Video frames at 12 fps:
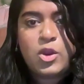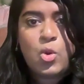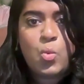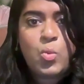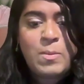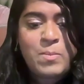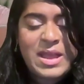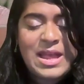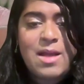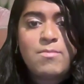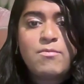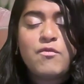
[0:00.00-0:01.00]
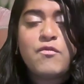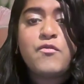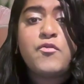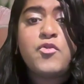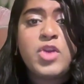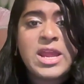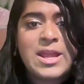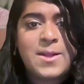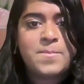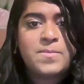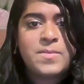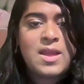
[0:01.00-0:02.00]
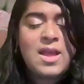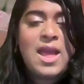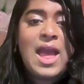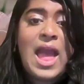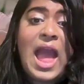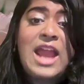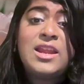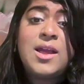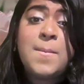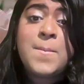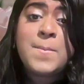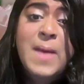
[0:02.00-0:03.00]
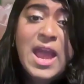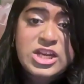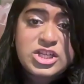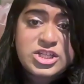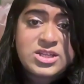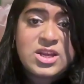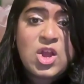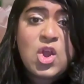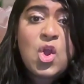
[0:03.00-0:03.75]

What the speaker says: We become free and compassion.